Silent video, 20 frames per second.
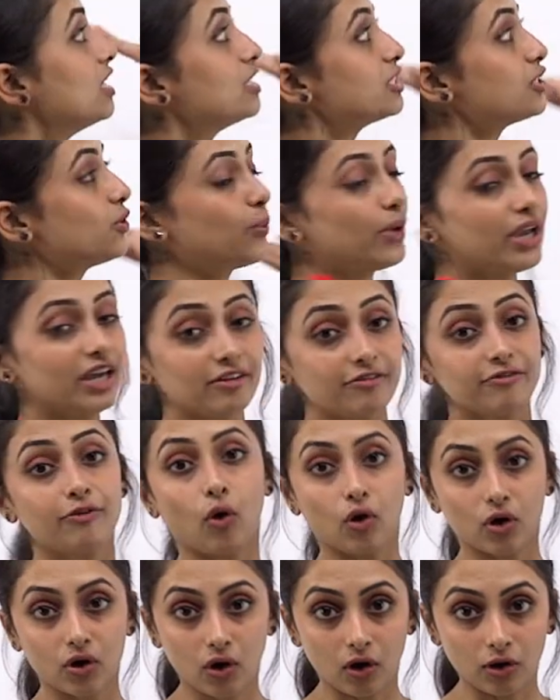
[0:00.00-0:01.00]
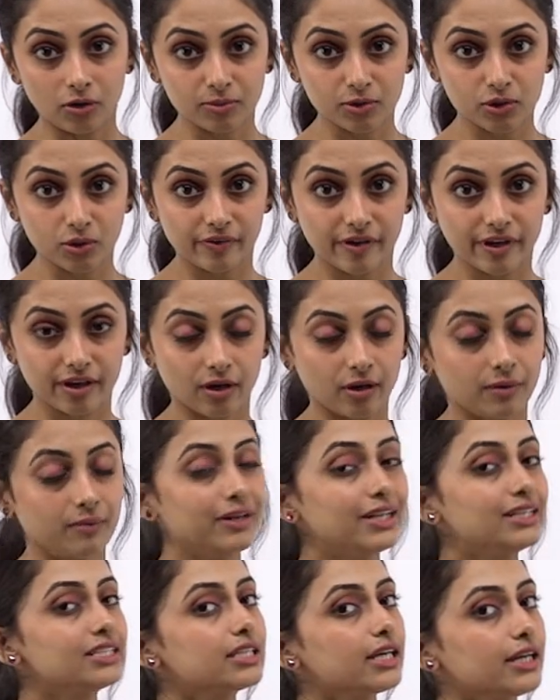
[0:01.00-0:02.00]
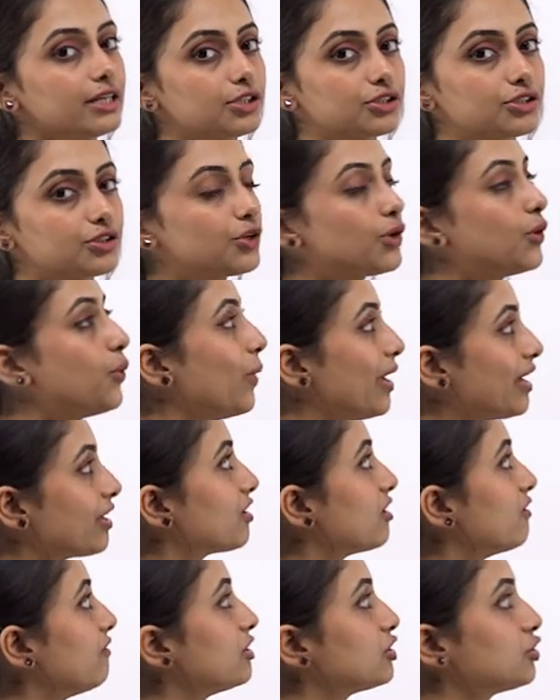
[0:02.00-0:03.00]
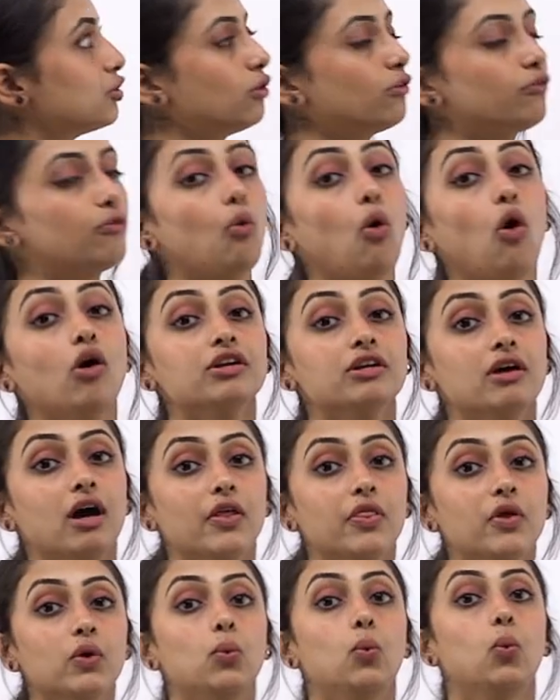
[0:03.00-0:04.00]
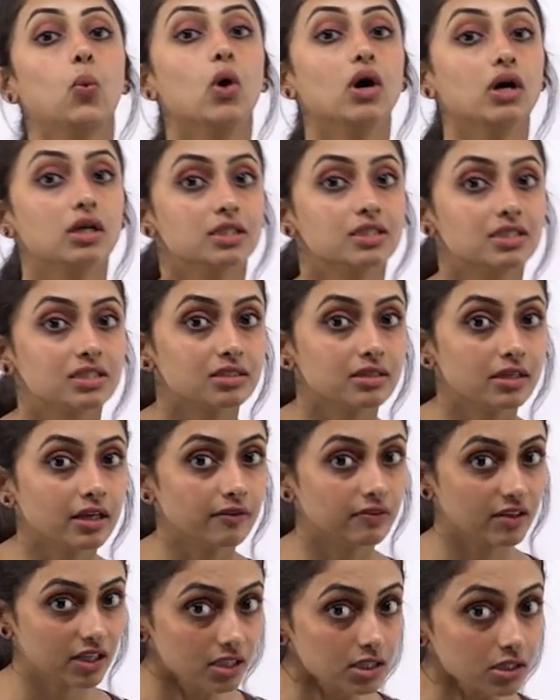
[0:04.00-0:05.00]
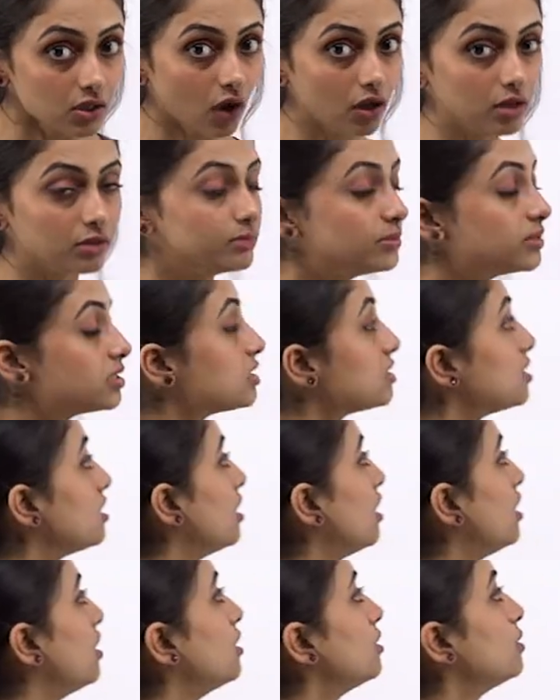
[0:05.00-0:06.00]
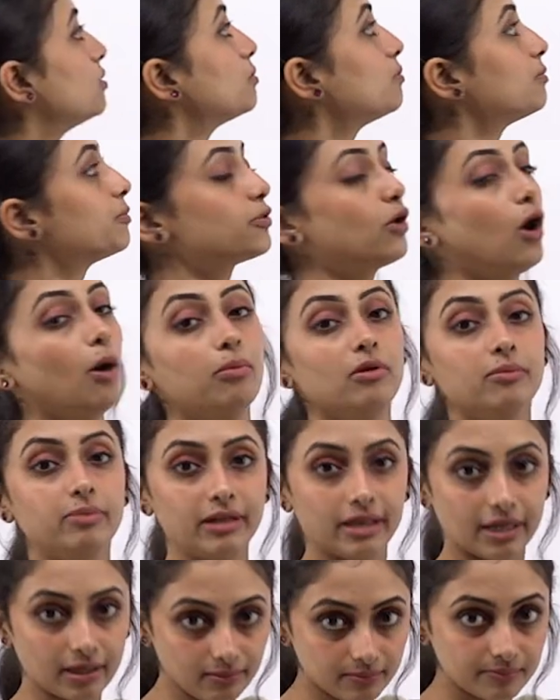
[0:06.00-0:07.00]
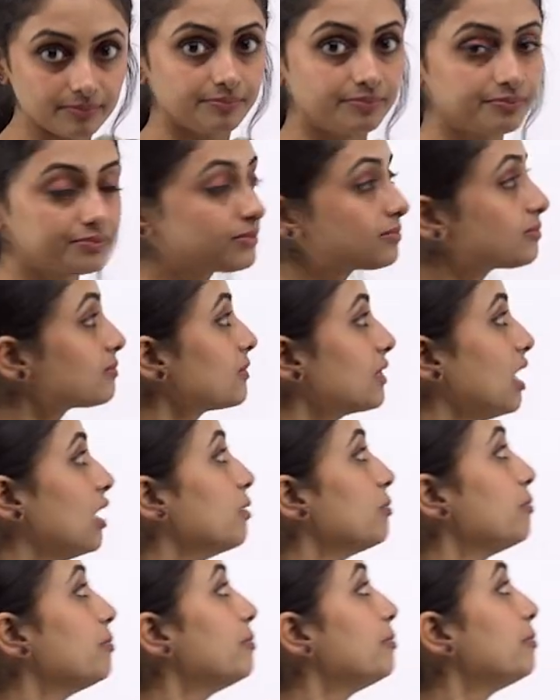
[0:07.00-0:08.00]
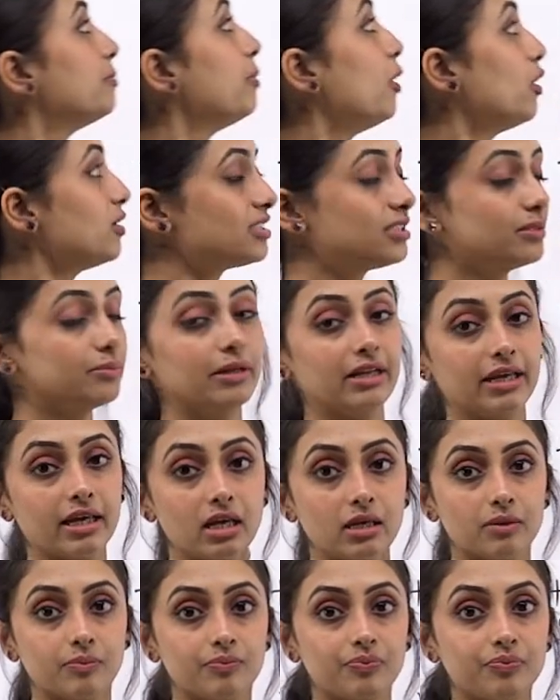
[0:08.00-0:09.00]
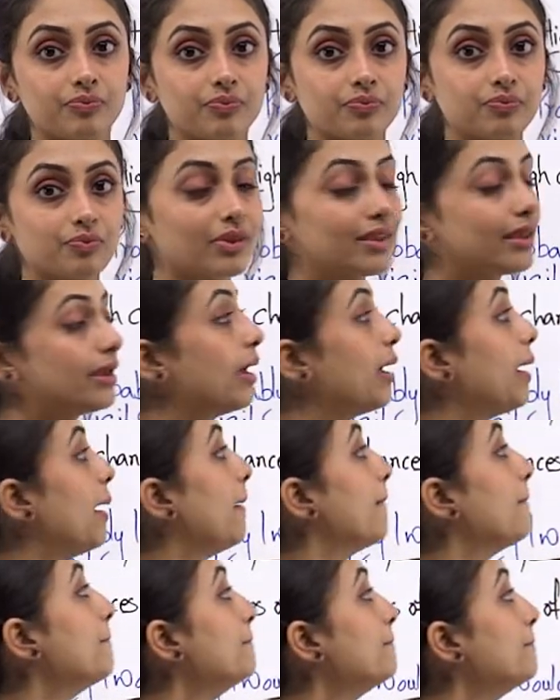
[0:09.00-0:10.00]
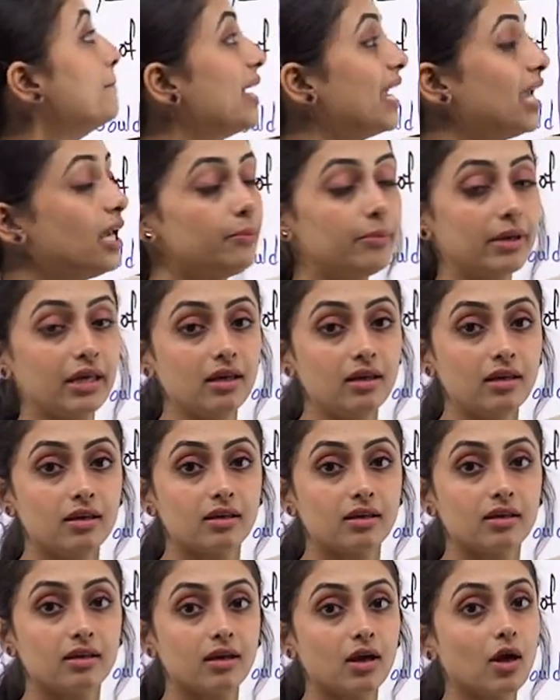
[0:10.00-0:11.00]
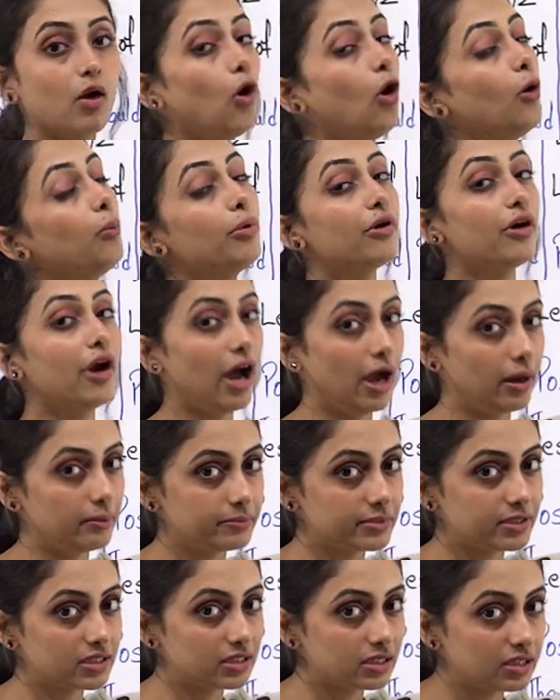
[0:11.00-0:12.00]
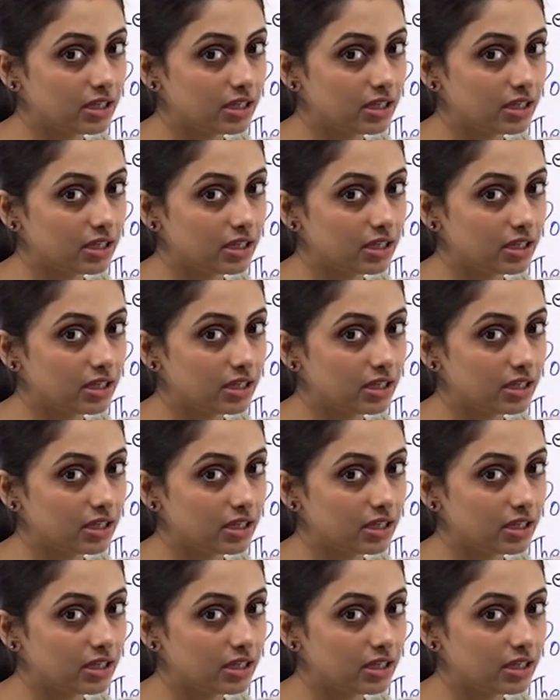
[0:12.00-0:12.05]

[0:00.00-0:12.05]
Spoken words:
So we have four columns over here. Let's get quick revision of what are the words in these columns. Probably, possibly, maybe, or perhaps.